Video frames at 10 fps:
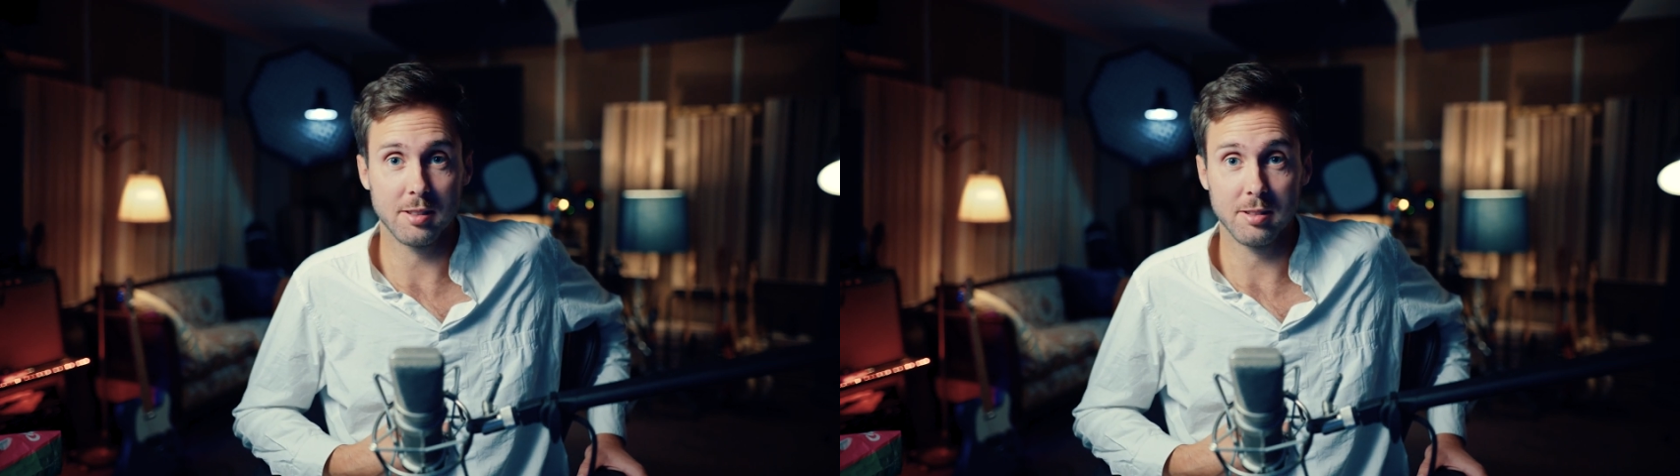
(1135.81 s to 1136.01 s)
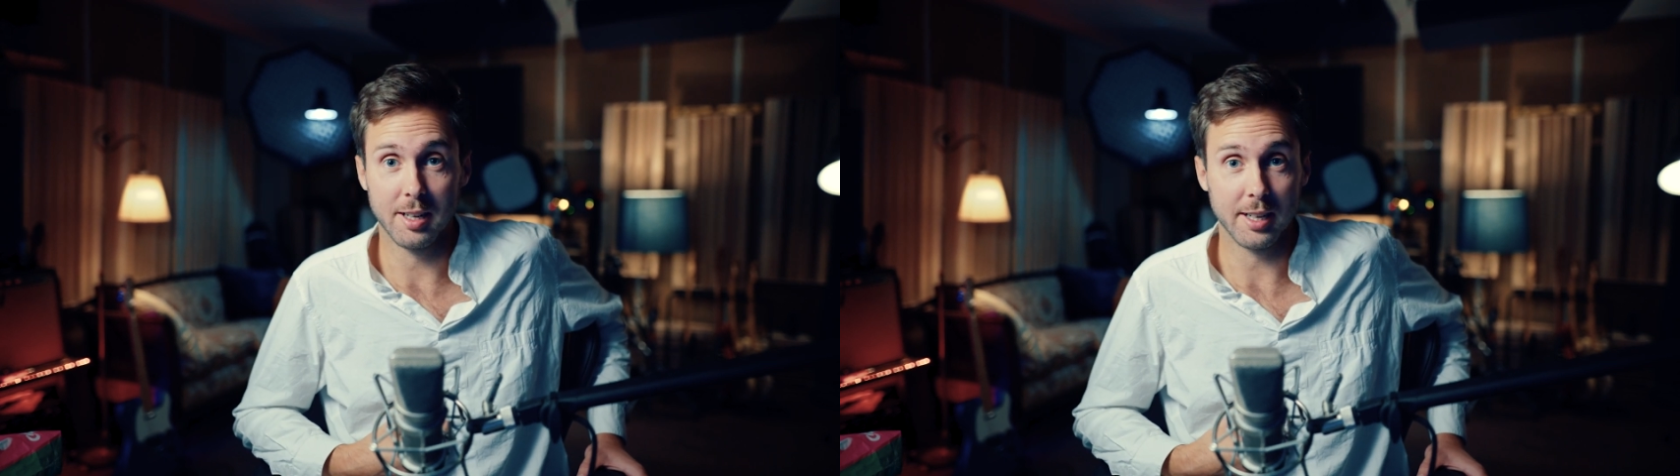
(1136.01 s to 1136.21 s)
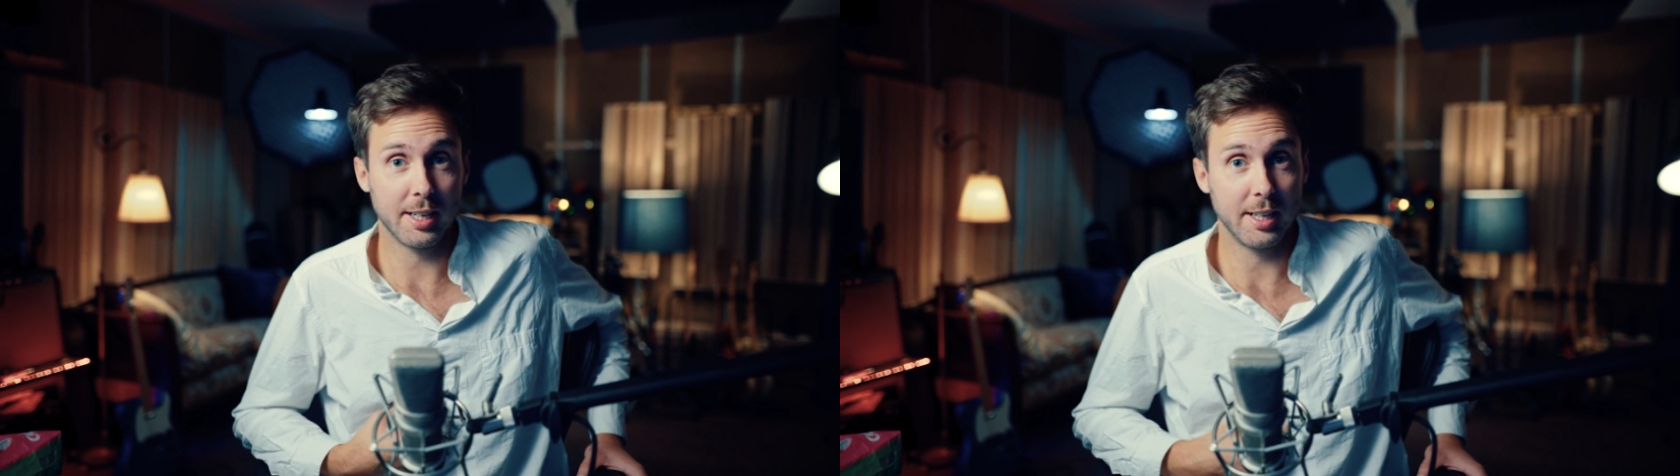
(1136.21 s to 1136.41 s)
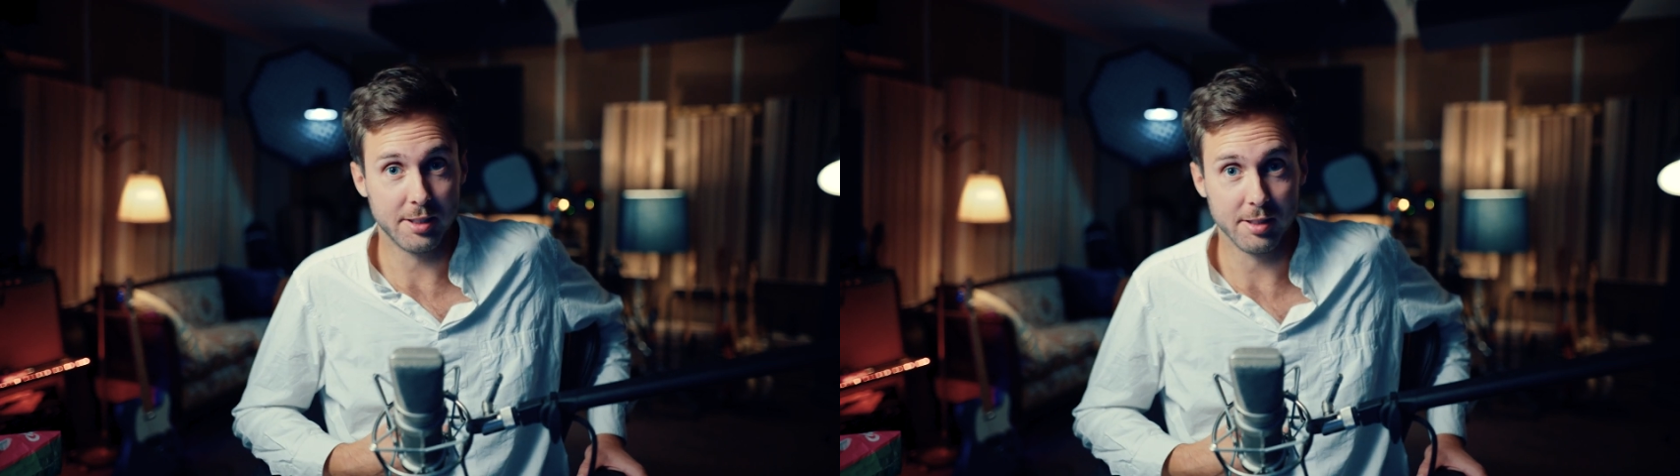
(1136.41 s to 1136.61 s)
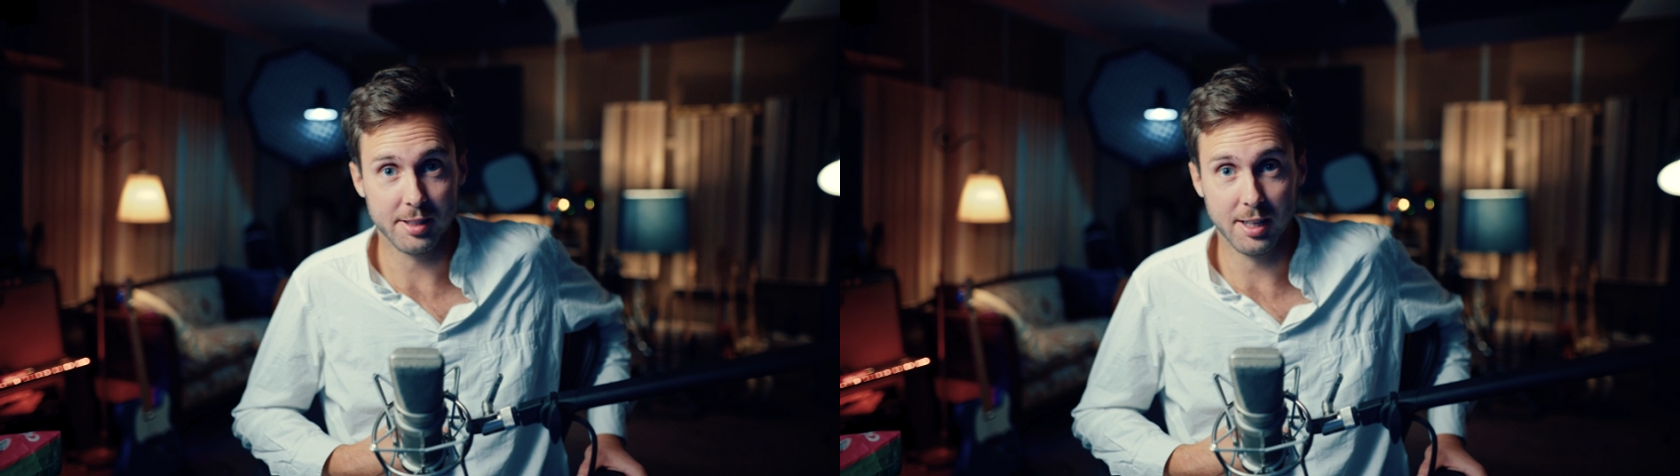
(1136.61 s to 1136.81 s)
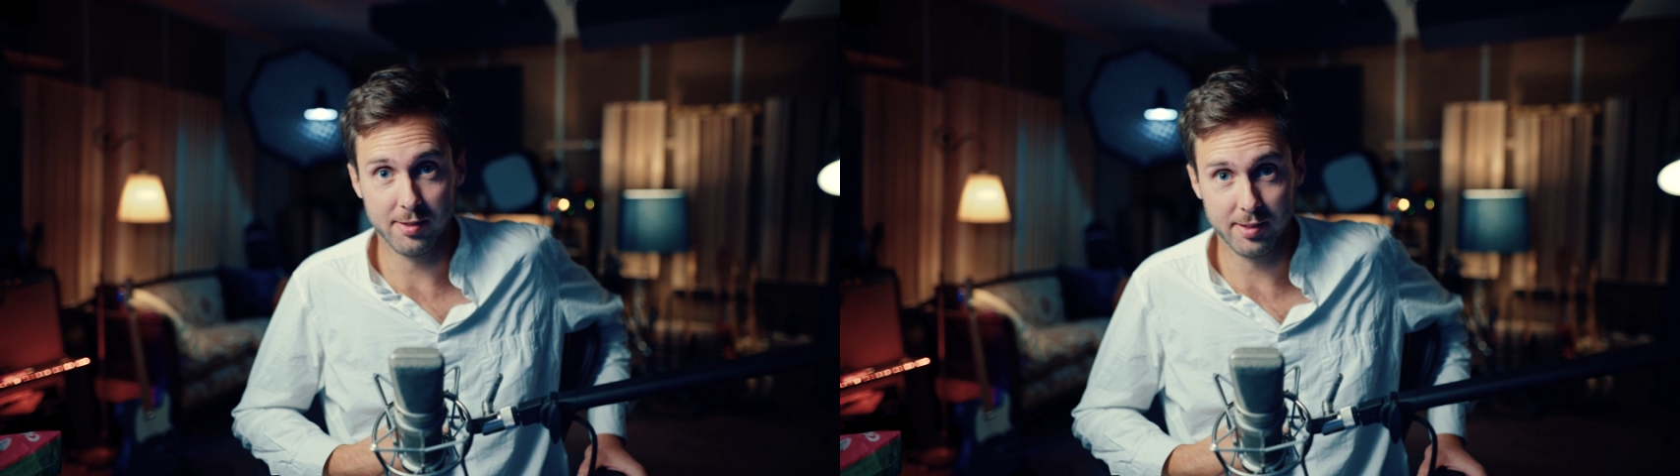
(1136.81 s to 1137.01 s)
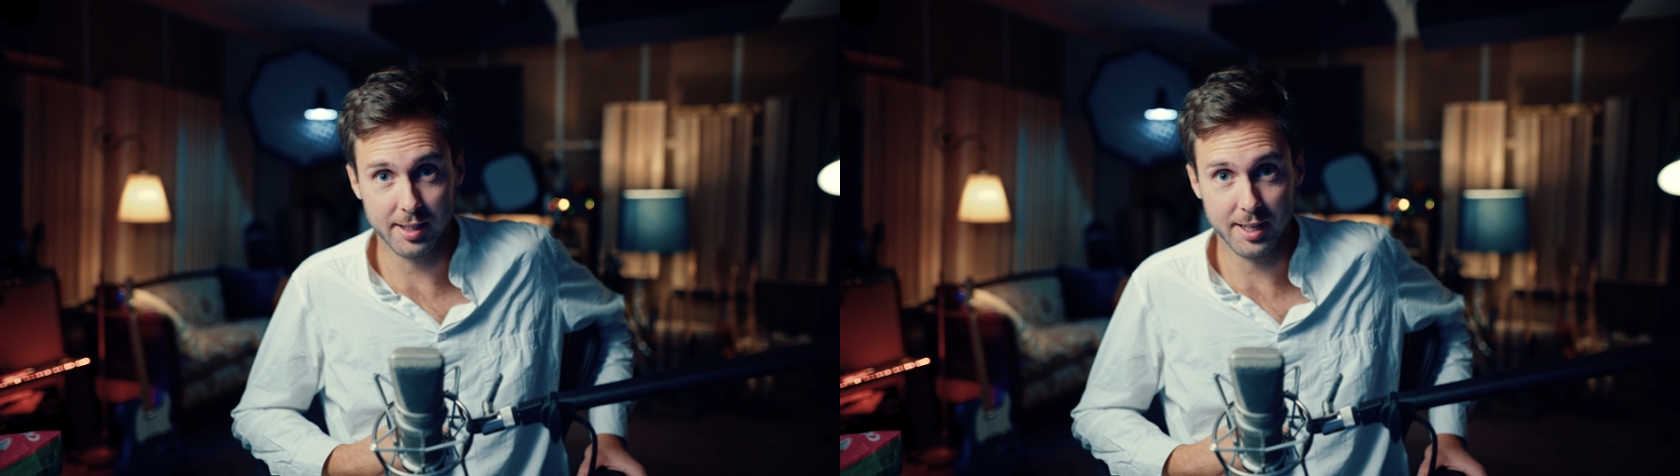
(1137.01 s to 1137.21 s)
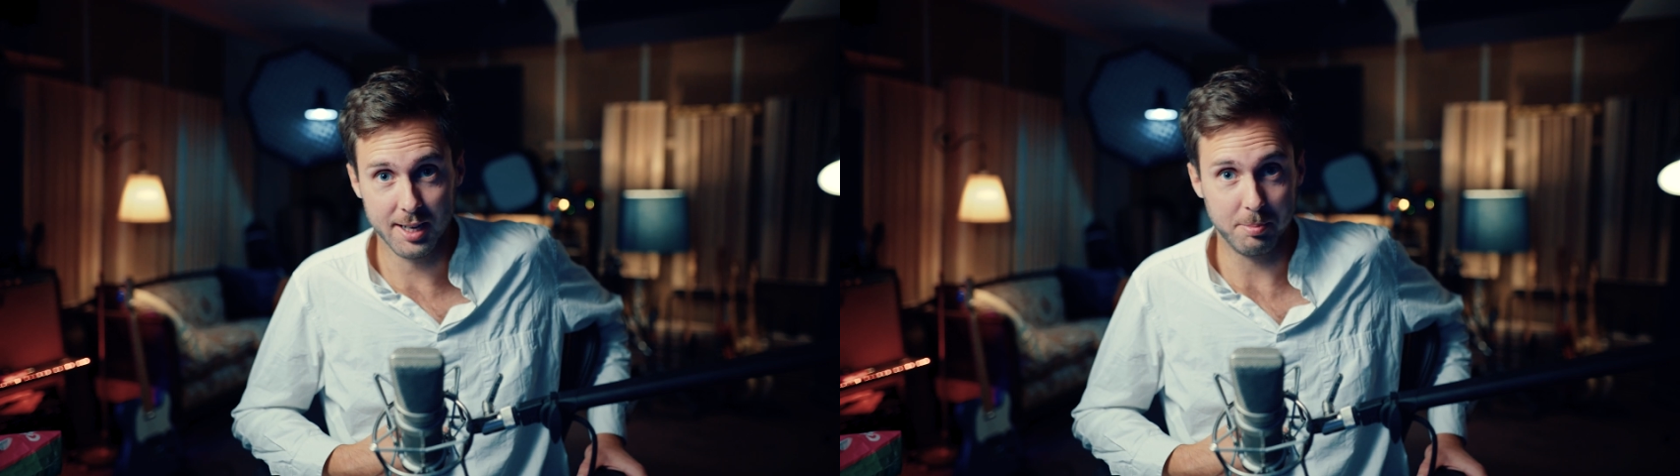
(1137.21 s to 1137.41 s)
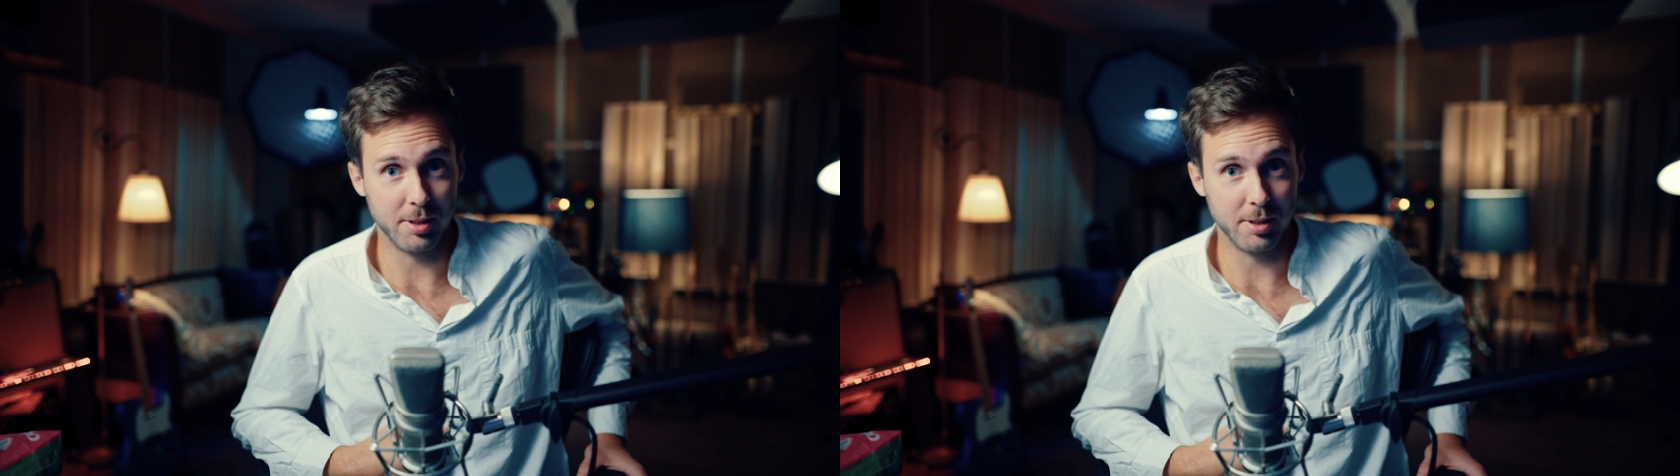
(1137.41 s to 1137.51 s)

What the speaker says: to like hit yourself in the head